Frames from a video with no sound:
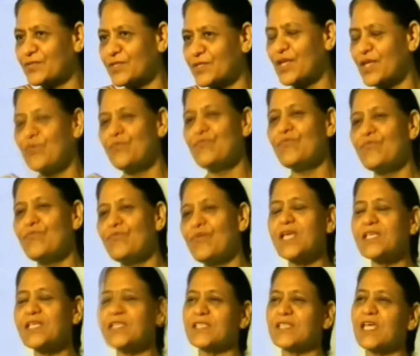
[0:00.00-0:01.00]
When I
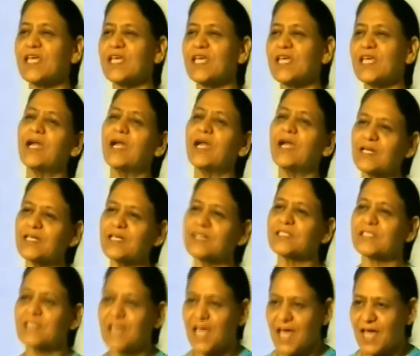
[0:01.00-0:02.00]
say
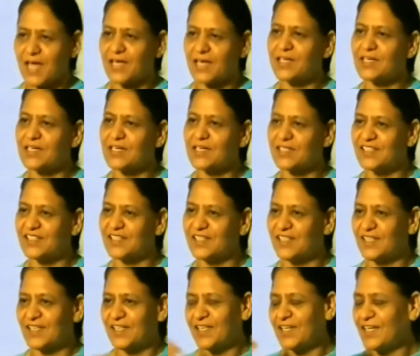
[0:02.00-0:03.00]
understand,
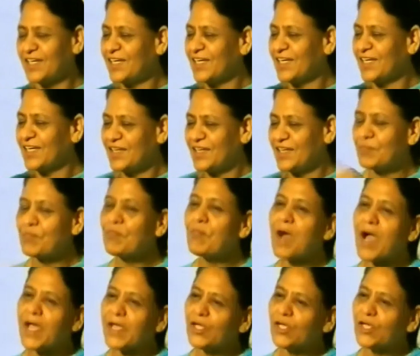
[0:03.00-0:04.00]

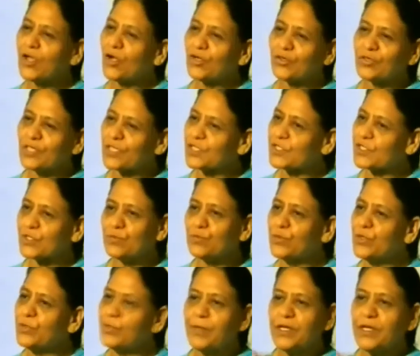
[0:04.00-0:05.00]
my connotation
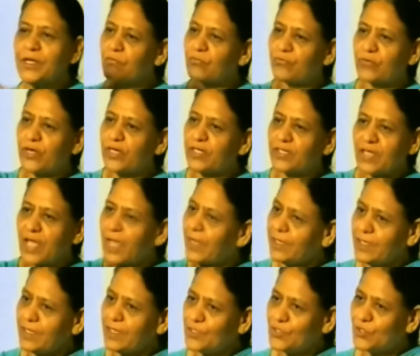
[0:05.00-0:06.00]
would be different than
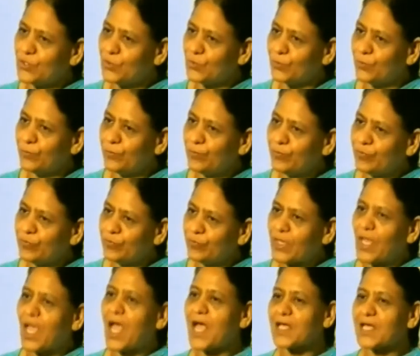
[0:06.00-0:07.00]
you.
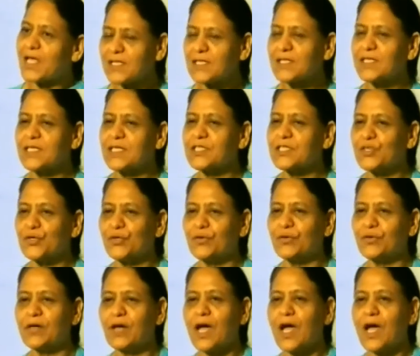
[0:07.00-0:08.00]
As a teacher,
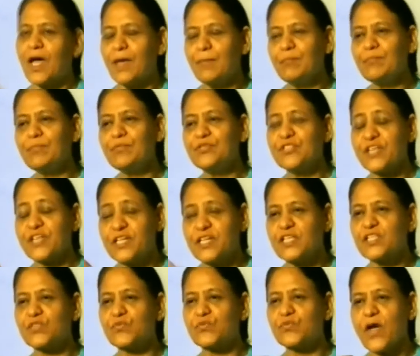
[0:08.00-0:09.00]
I am
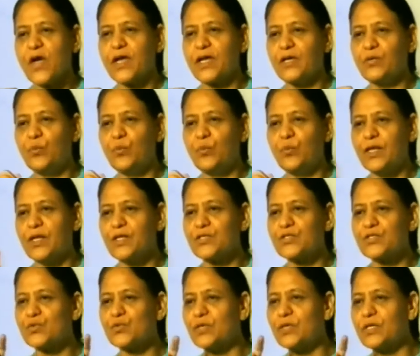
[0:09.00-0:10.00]
satisfied when a
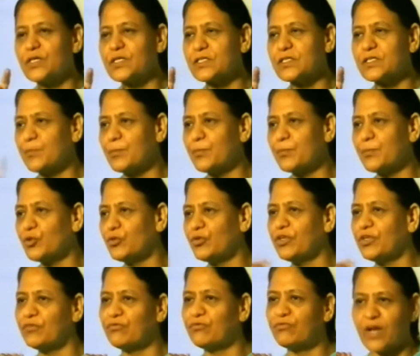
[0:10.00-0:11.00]
student is able to
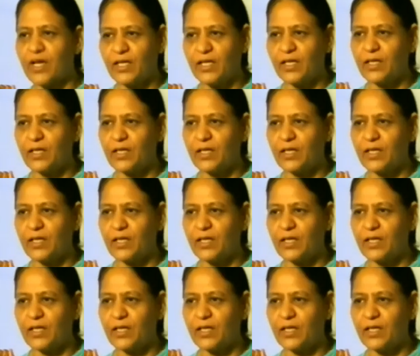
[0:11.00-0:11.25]
define.